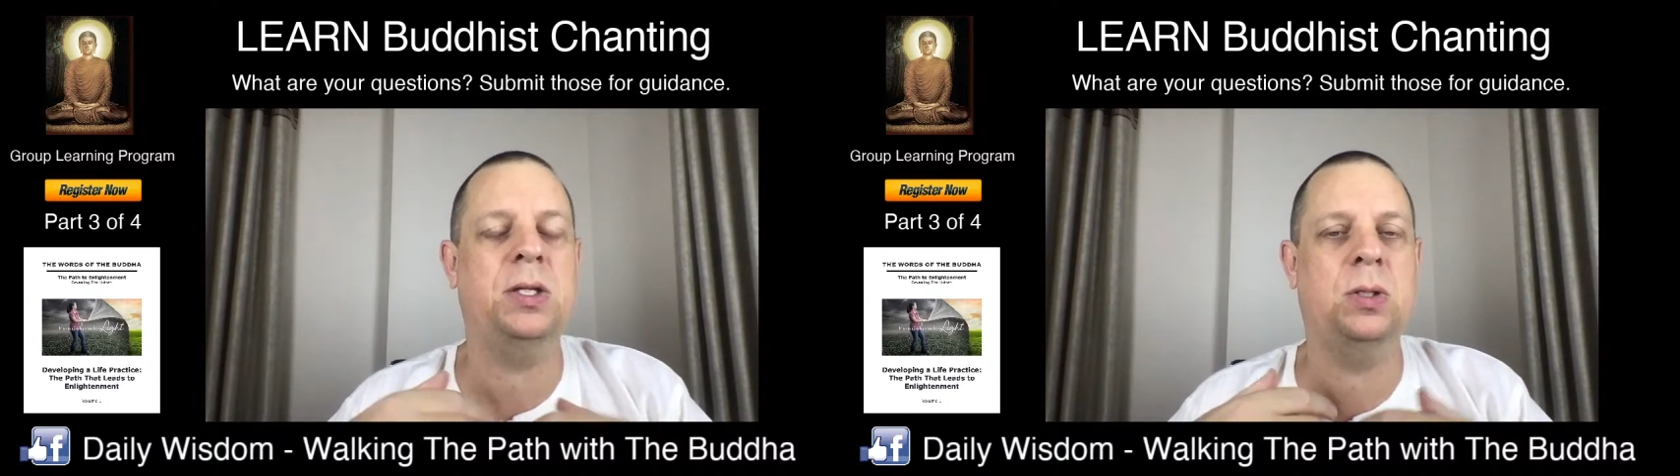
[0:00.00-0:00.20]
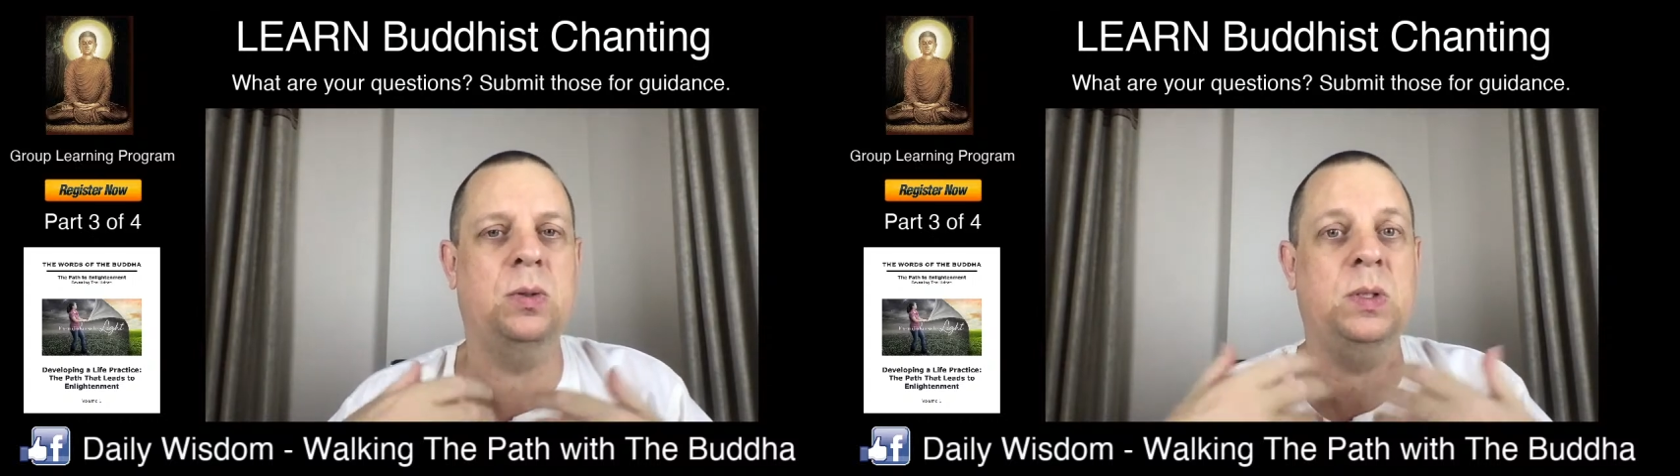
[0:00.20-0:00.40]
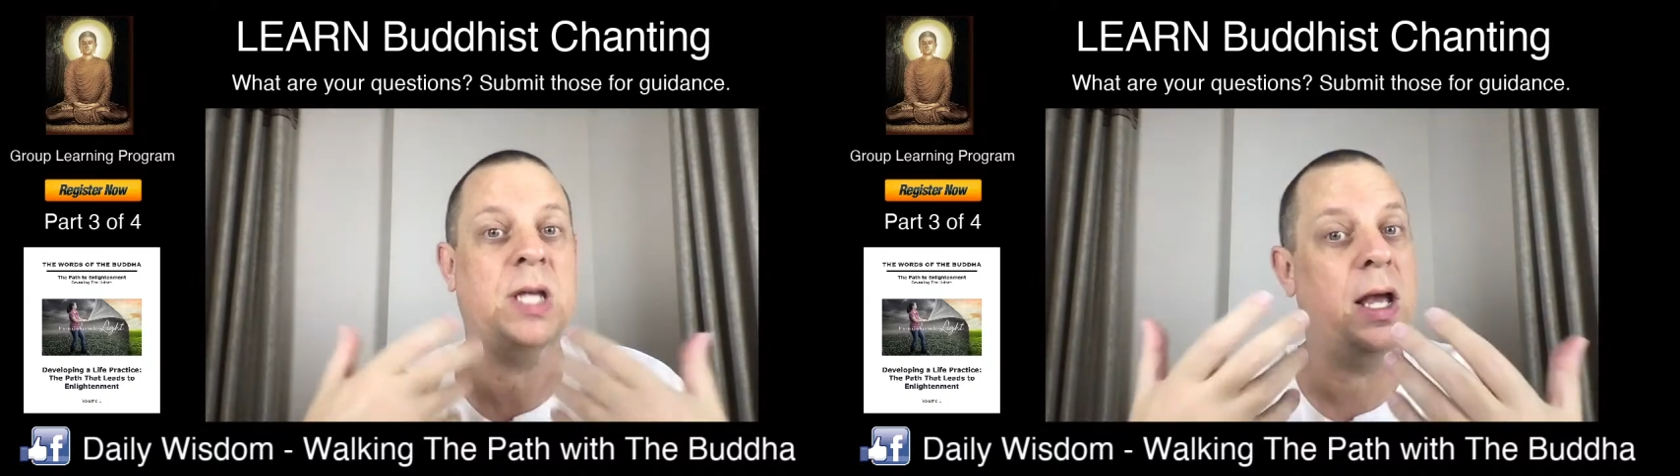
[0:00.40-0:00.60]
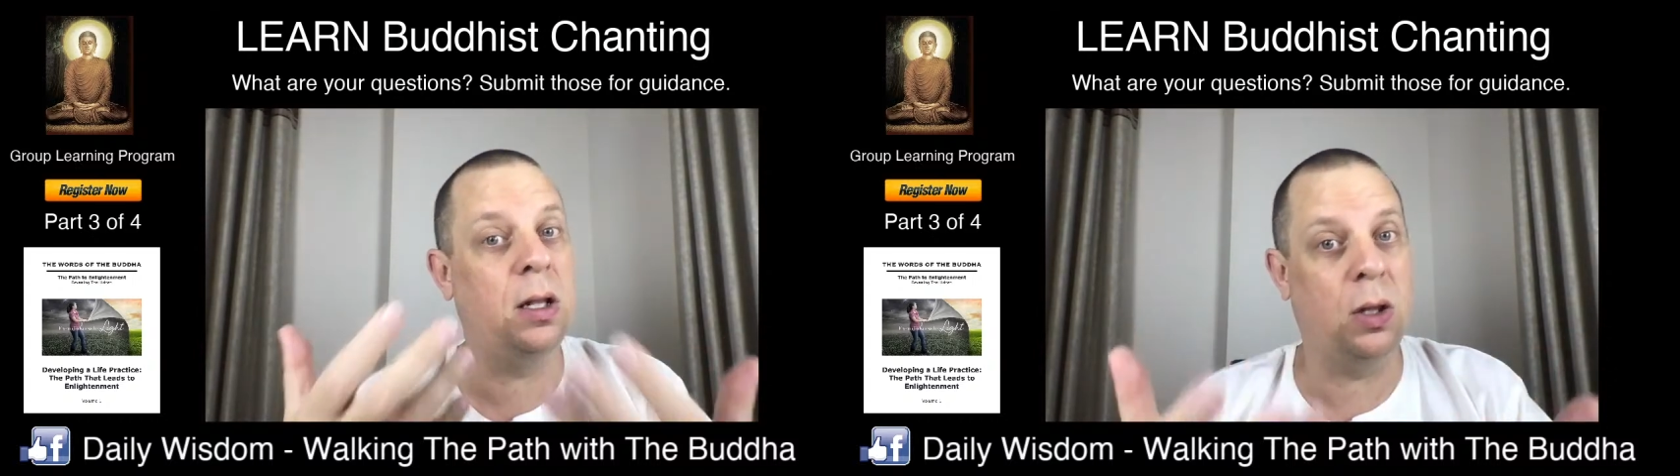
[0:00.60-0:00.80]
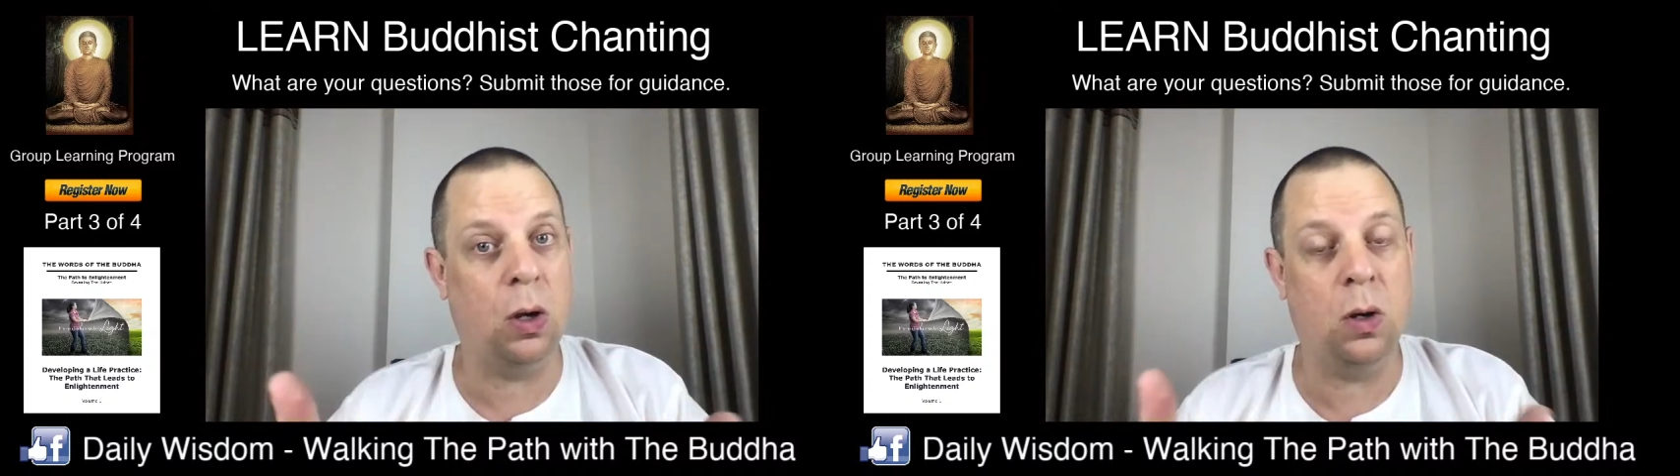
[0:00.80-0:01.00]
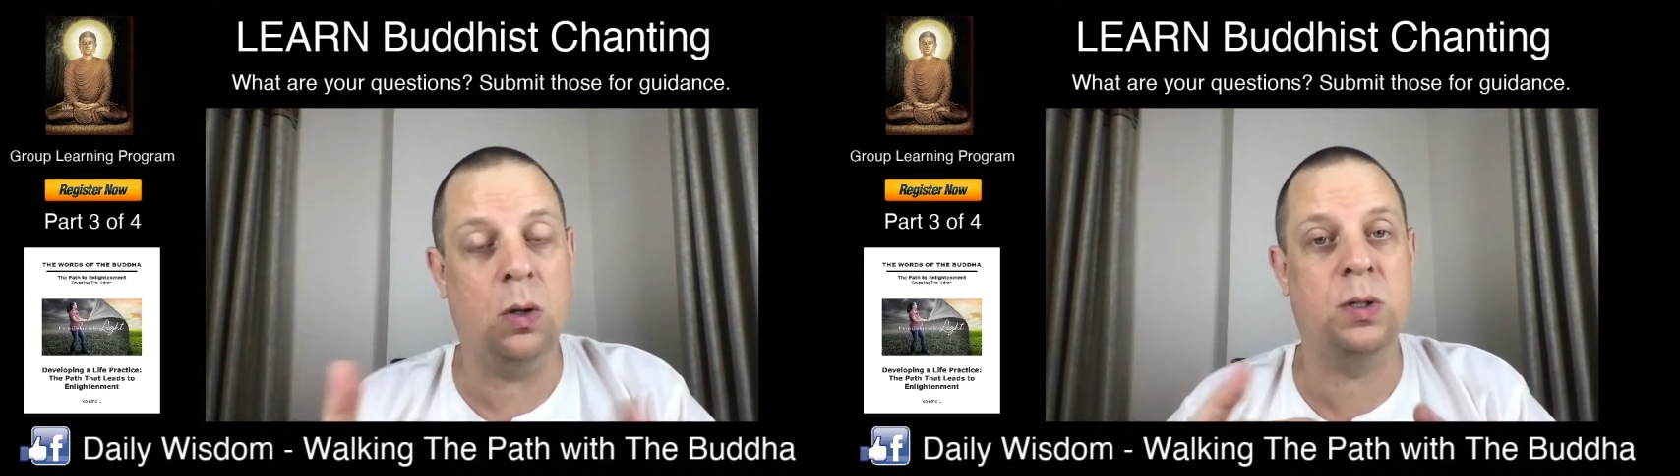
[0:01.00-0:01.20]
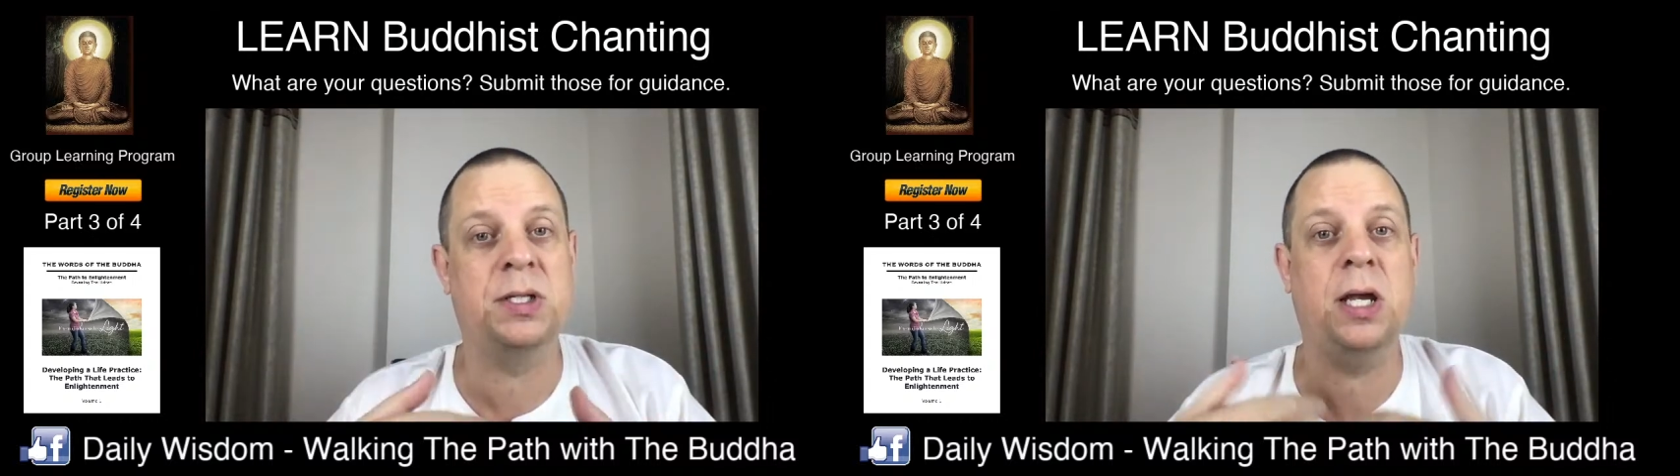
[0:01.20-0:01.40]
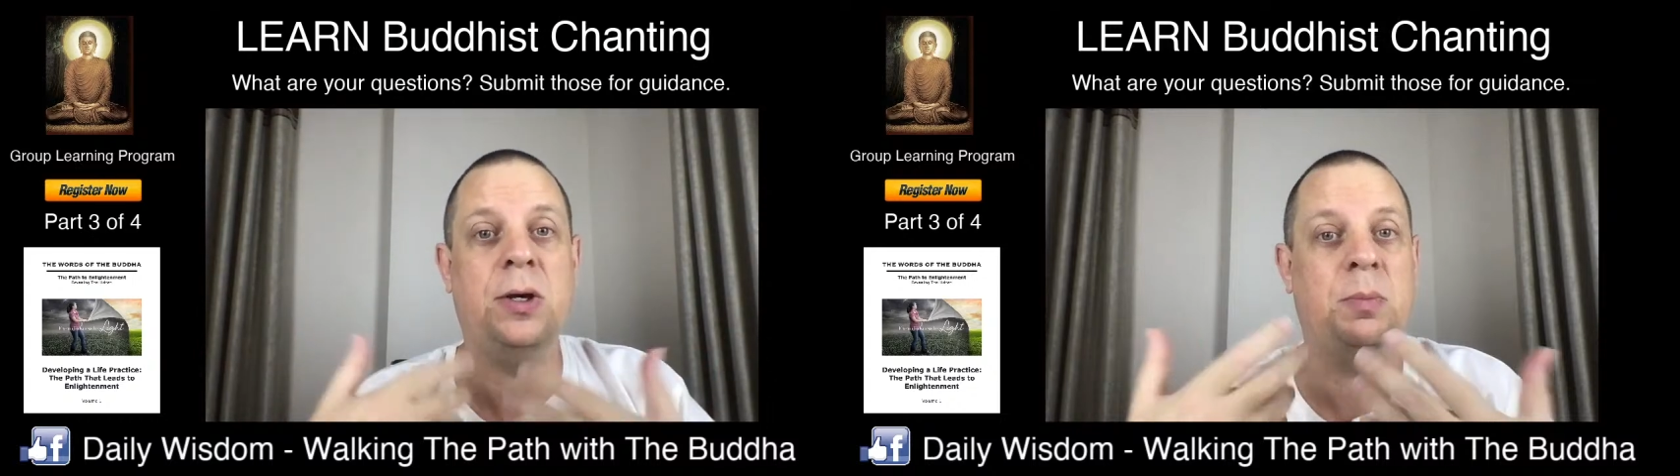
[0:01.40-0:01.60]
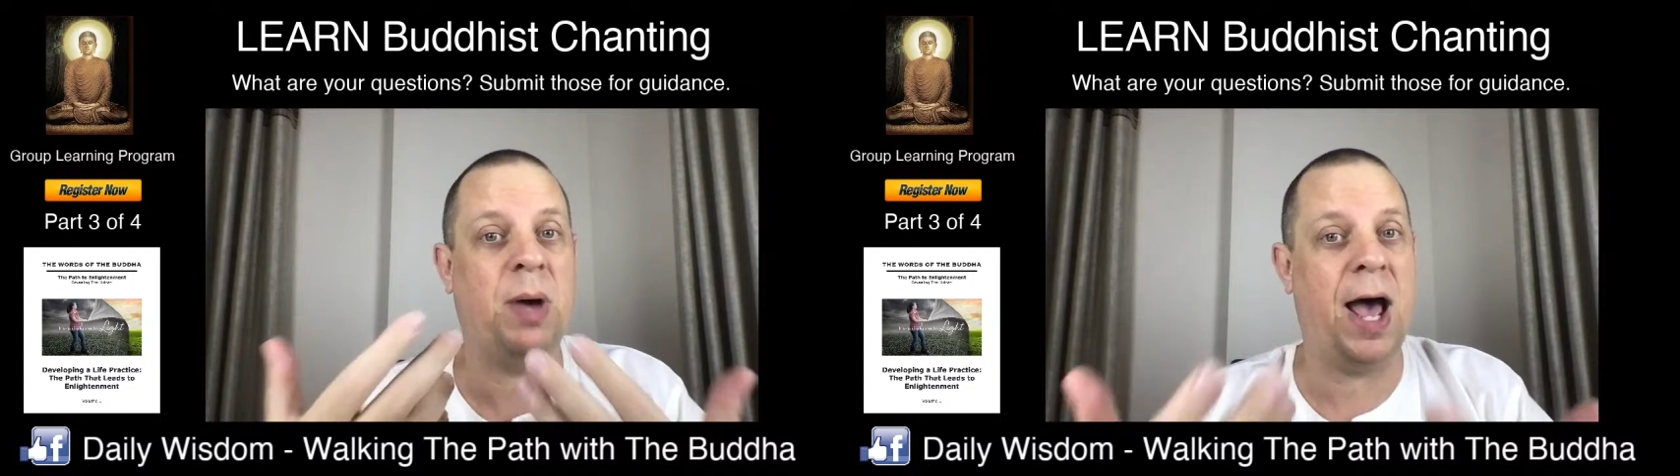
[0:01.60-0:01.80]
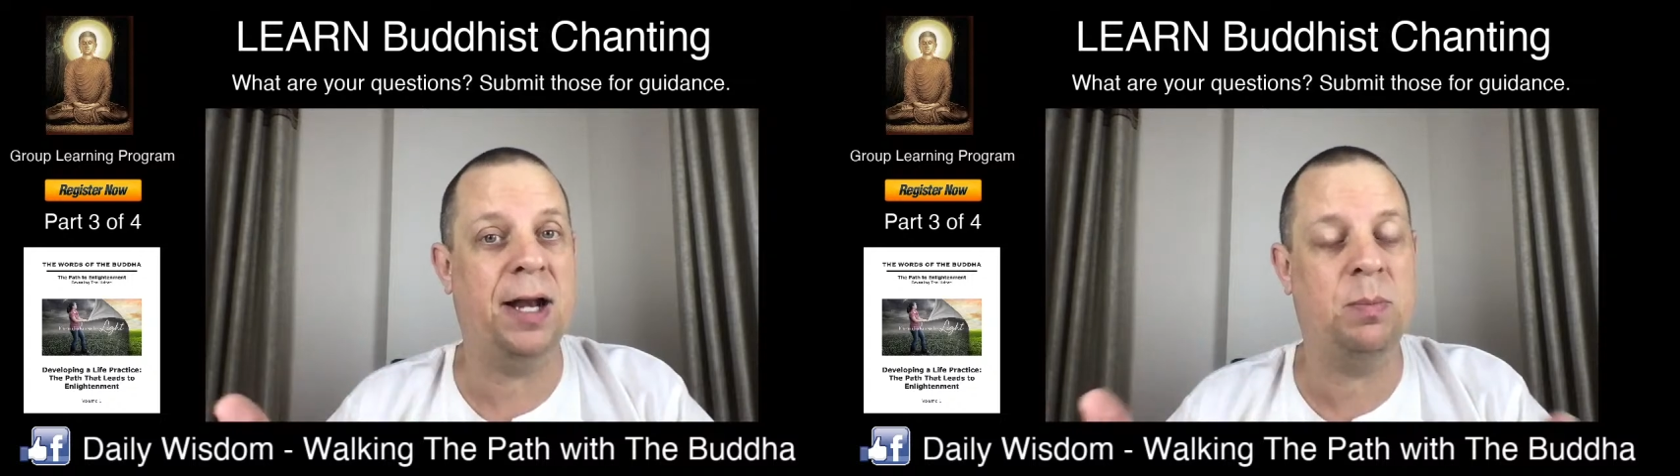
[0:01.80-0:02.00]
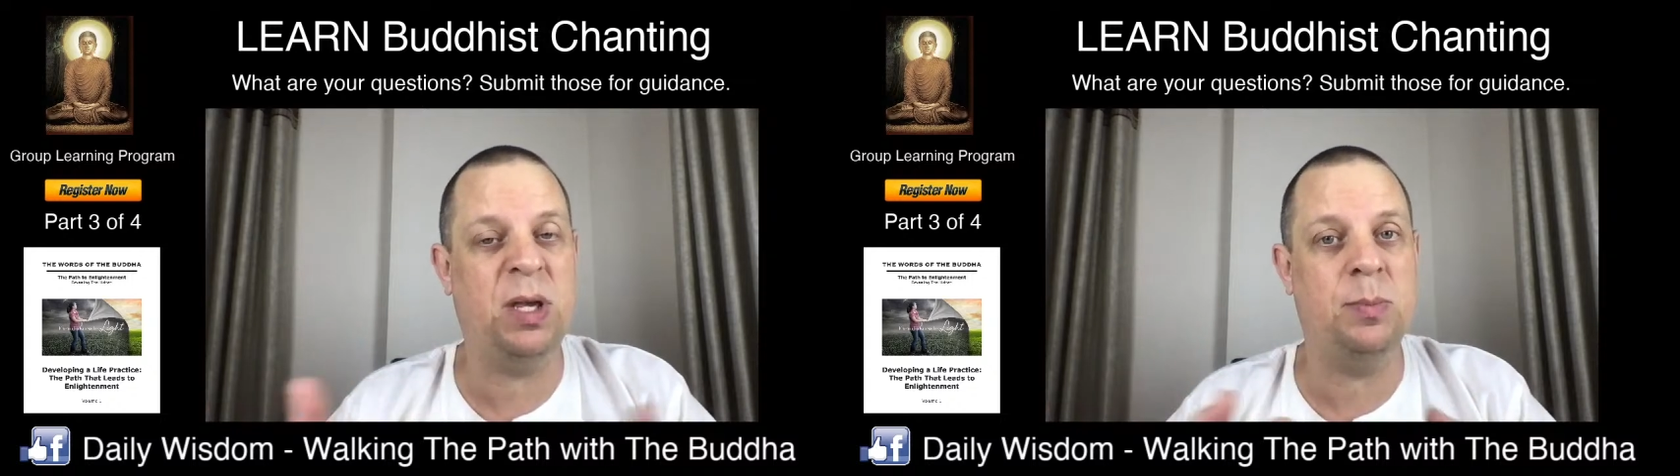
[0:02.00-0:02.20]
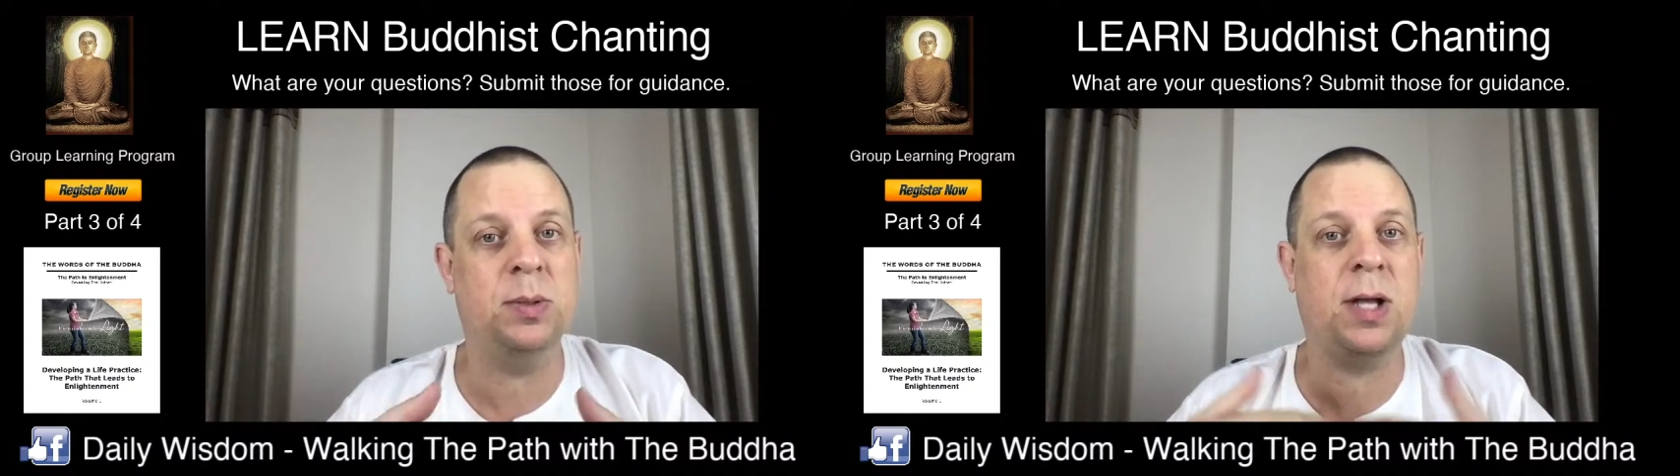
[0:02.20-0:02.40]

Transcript: to say hello or say goodbye to people,